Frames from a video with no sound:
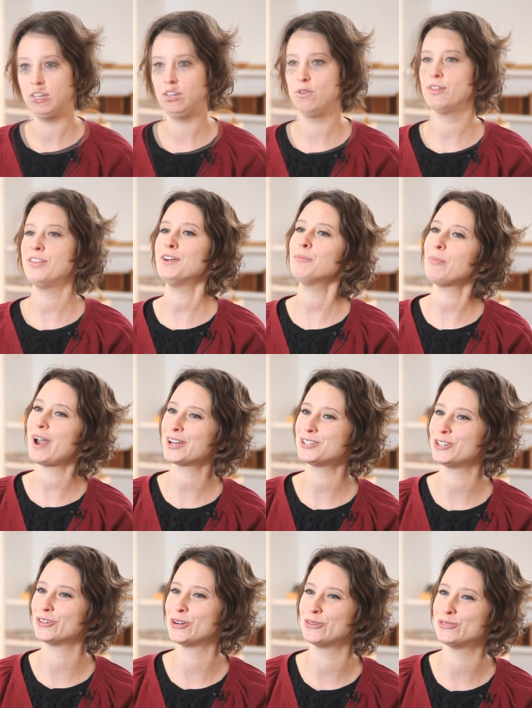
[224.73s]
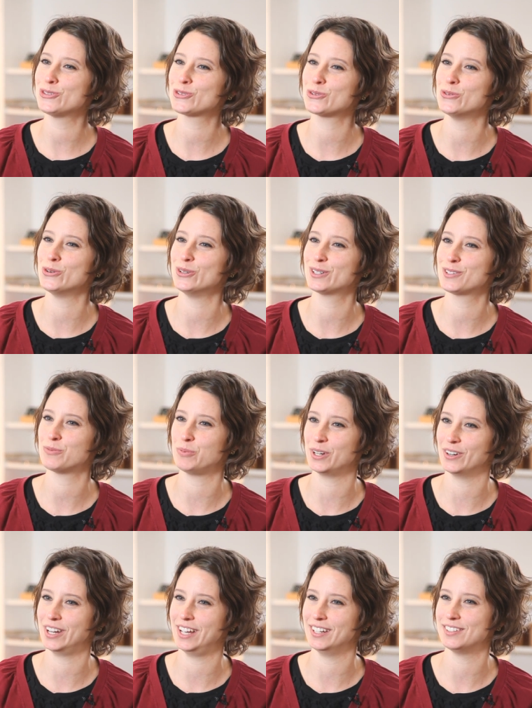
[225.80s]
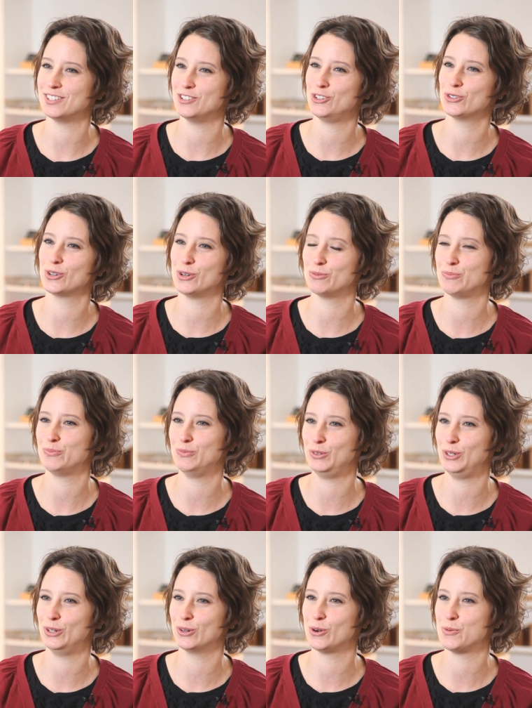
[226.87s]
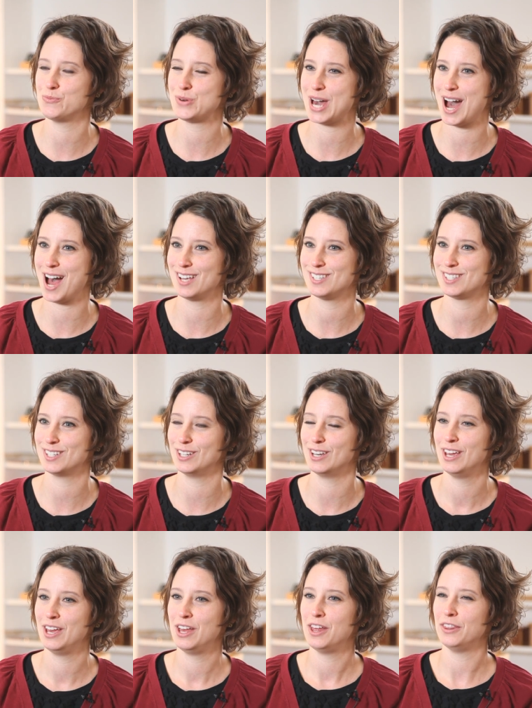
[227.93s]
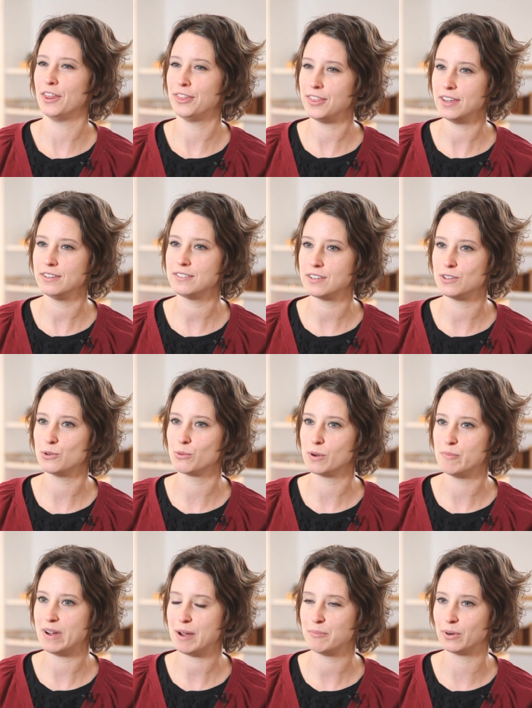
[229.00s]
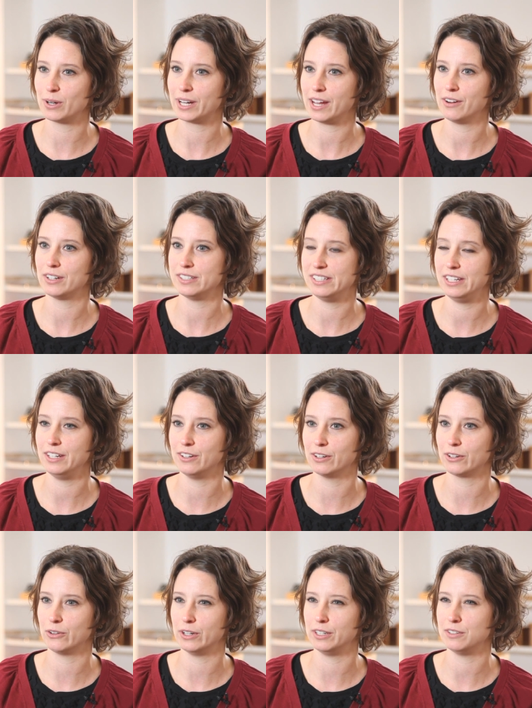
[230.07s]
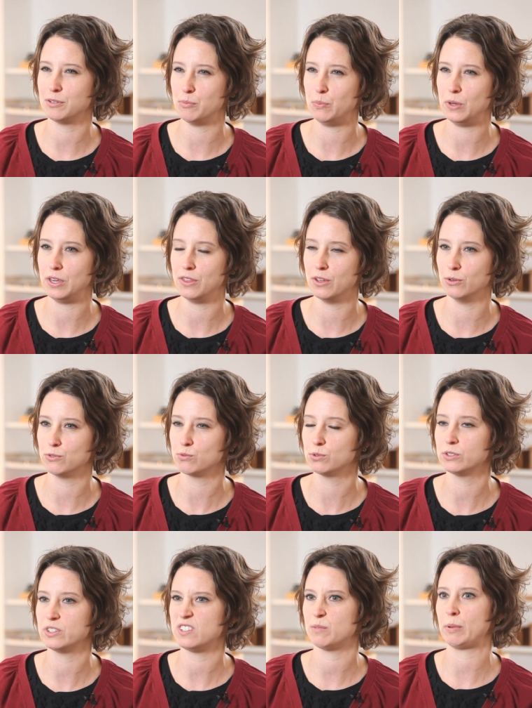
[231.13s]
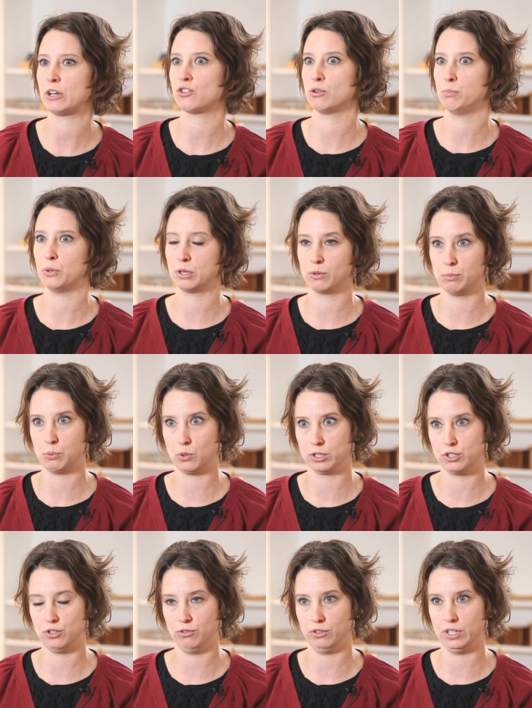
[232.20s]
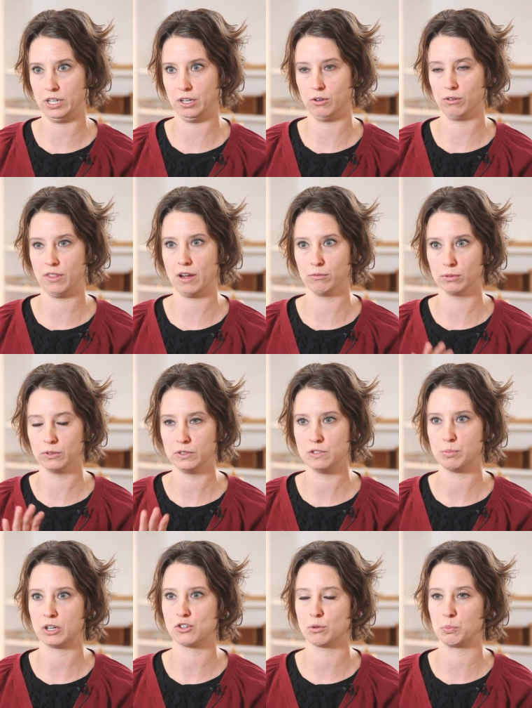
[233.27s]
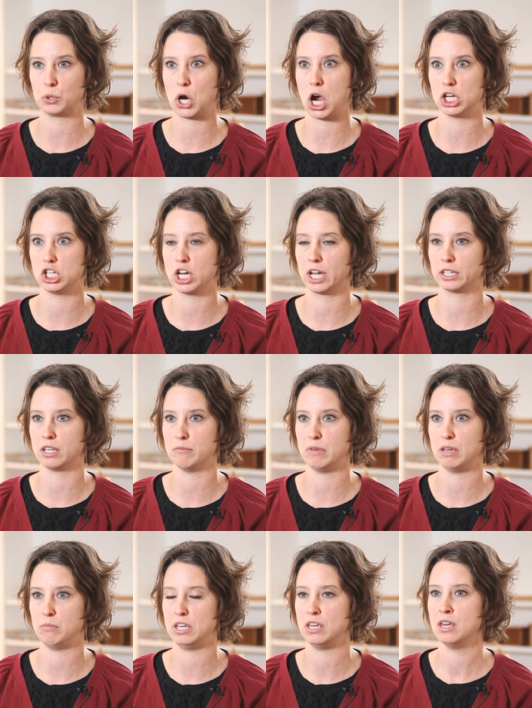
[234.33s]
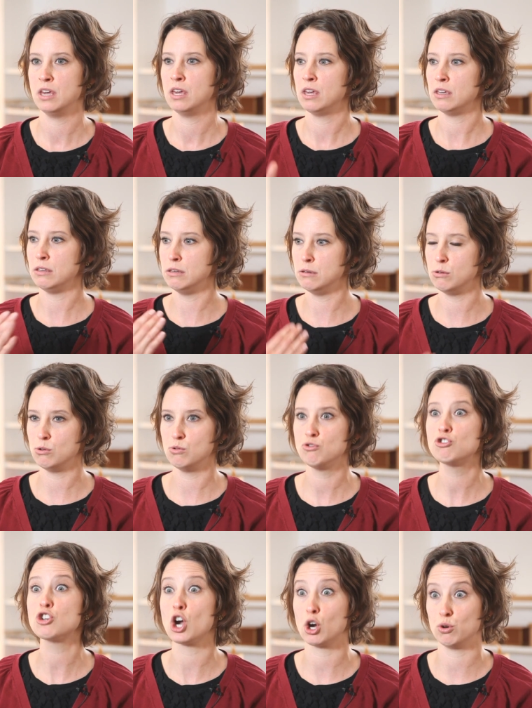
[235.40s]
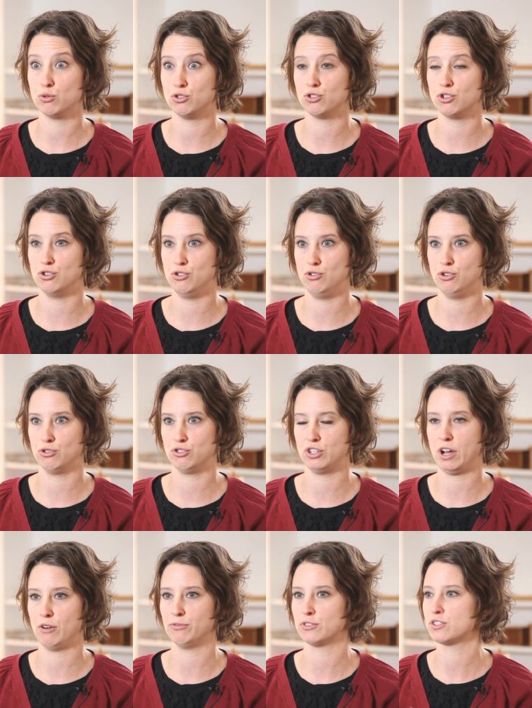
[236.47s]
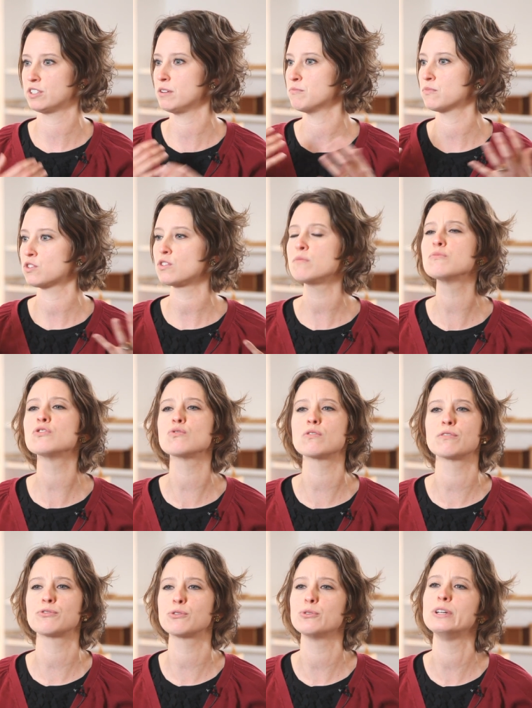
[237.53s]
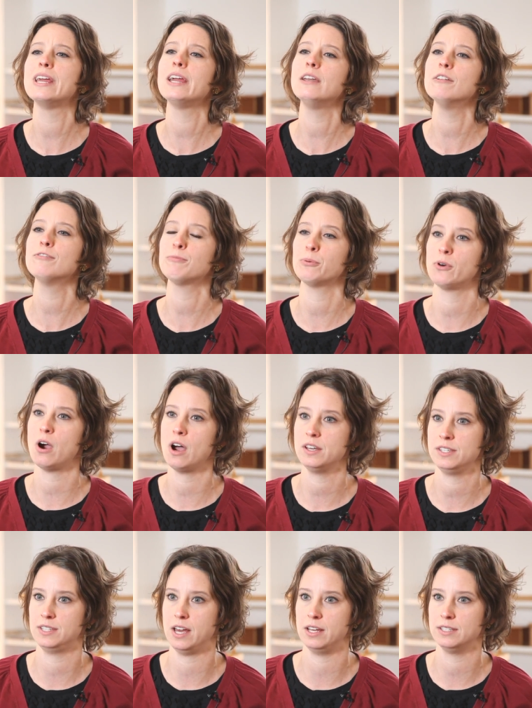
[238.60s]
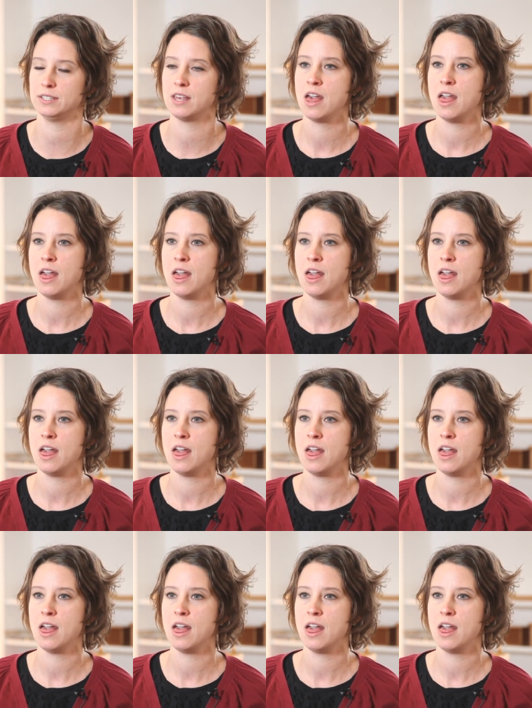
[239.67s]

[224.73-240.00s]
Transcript: you think back to your own school experience and your own your own past, and the things that you remember, guaranteed, are going to be those really special book reports you did, or that really special project that maybe you chose to do yourself, or some some sort of creative process